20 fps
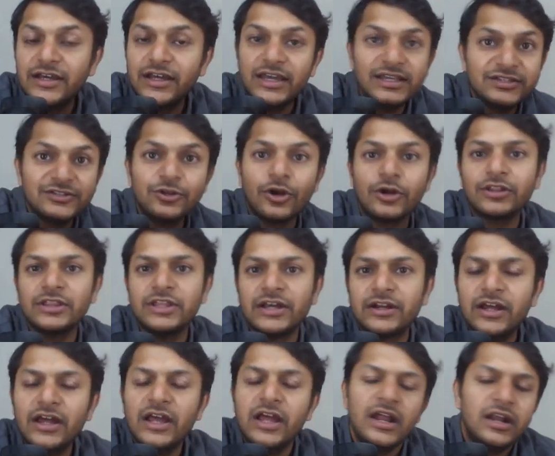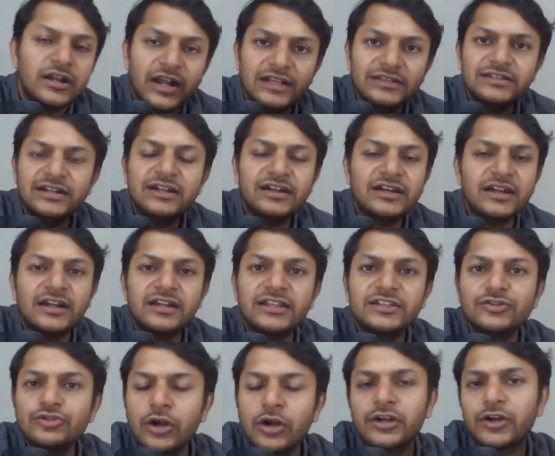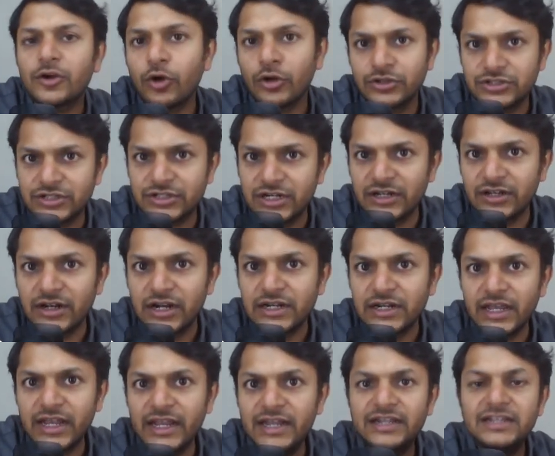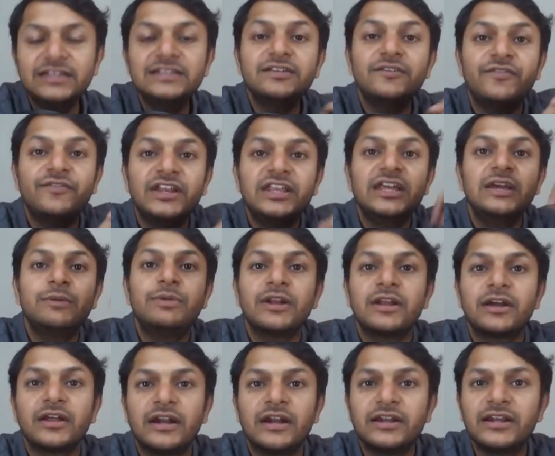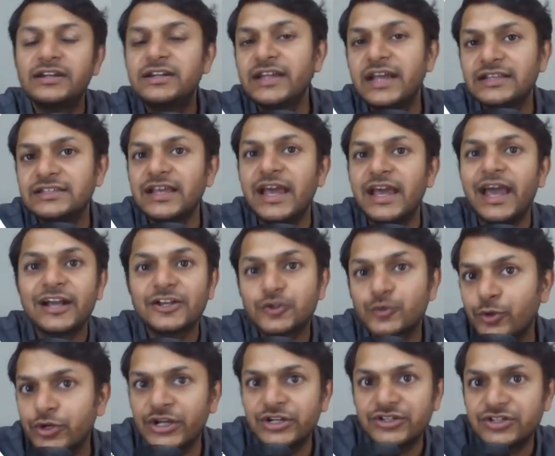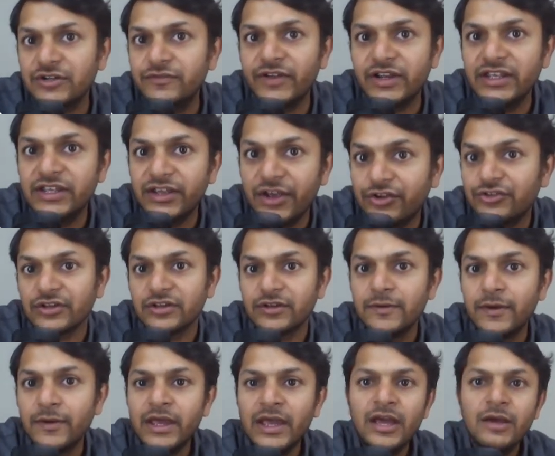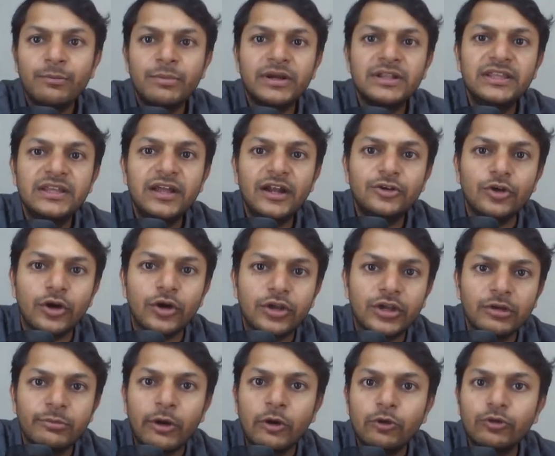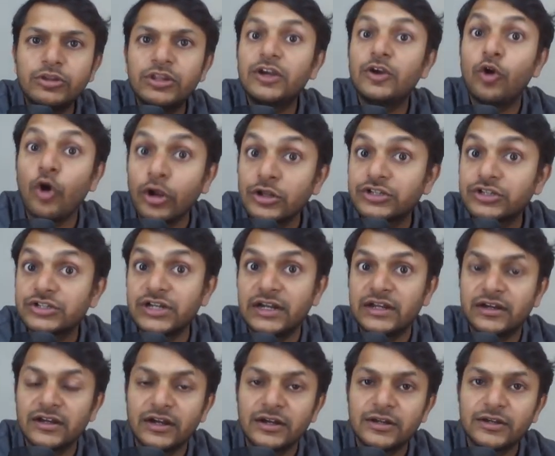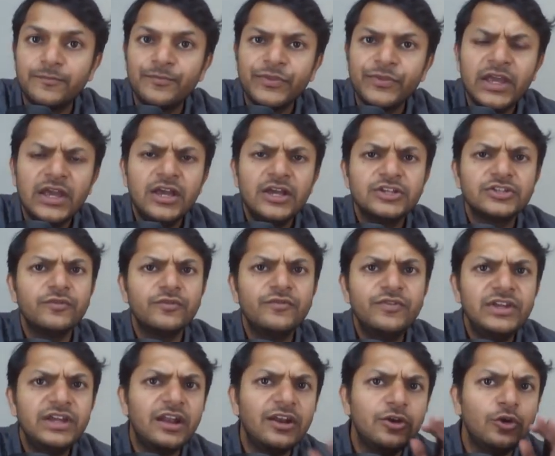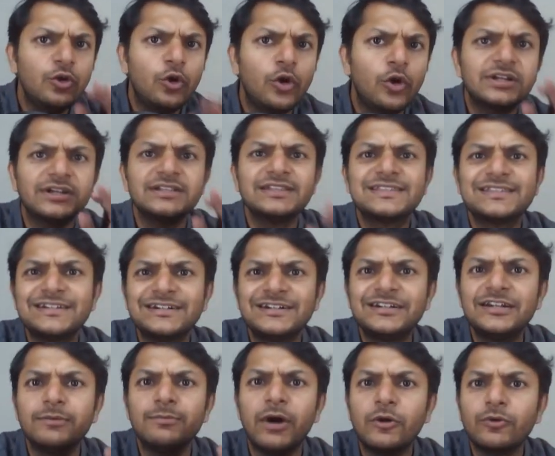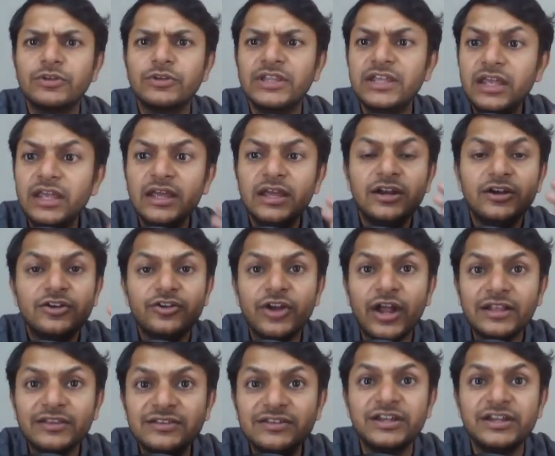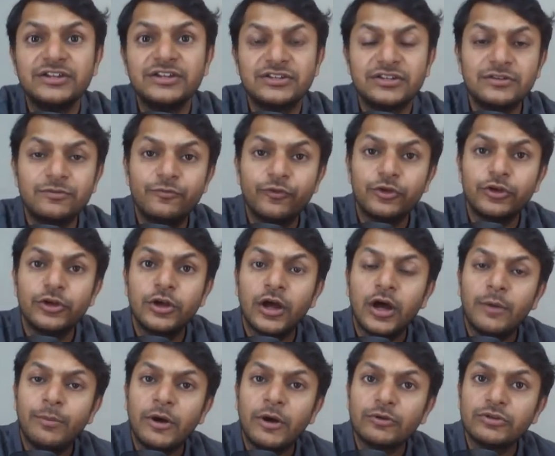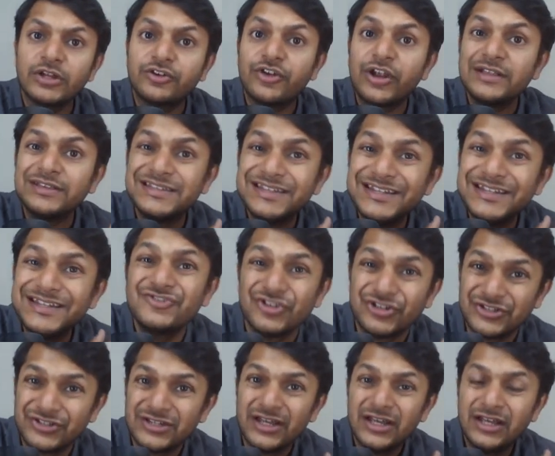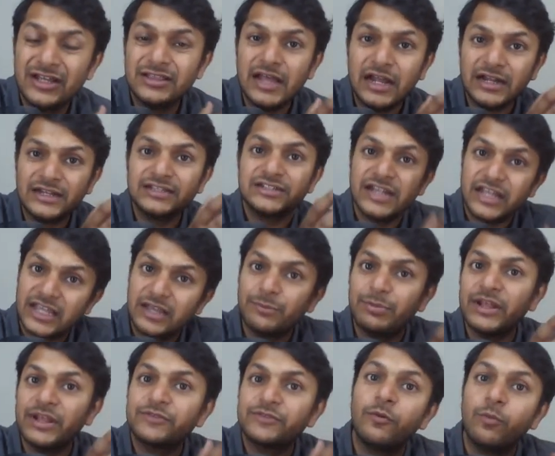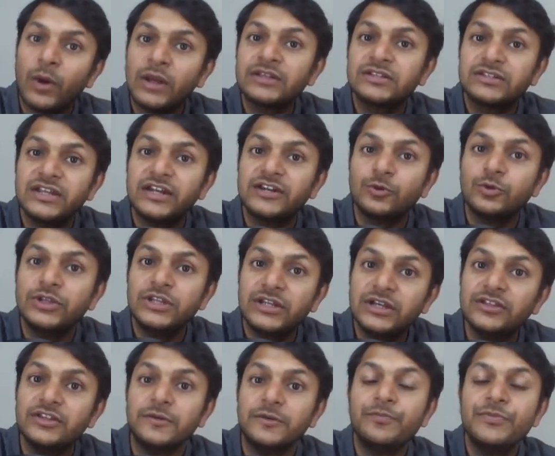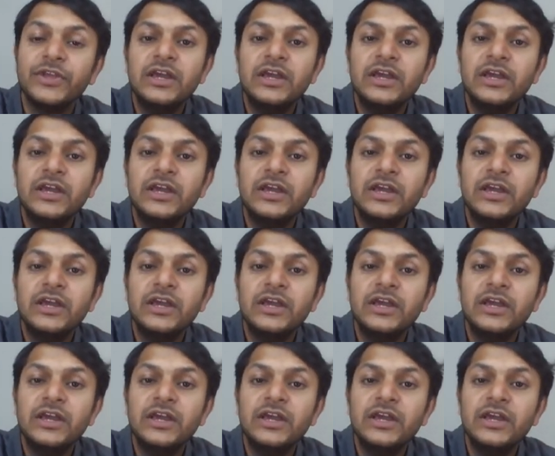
is not there. Transient current is not a constant current. It is a variable current and it has exponential variation. But they are talking about the constant current. So we are not concerned about the transient, about the transition that is taking place from one state to the another.